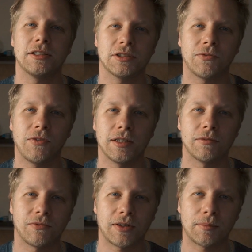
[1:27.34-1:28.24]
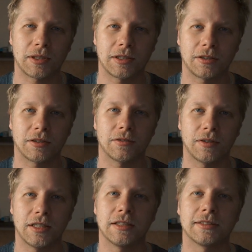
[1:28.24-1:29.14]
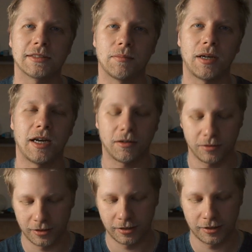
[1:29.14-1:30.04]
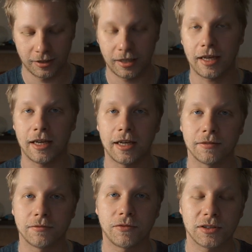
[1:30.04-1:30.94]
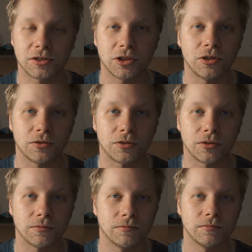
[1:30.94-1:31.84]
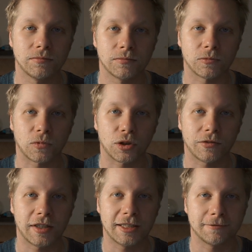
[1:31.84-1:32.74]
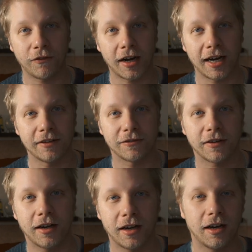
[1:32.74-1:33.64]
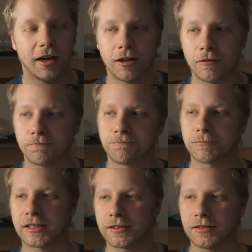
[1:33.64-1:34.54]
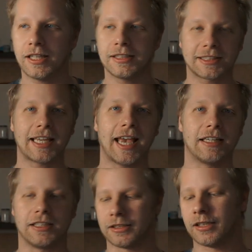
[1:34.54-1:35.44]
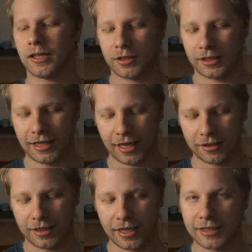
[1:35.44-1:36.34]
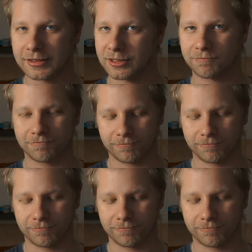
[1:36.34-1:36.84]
I just feel familiar with it somehow and feels good to work with it. 5, it's Canon. Canon has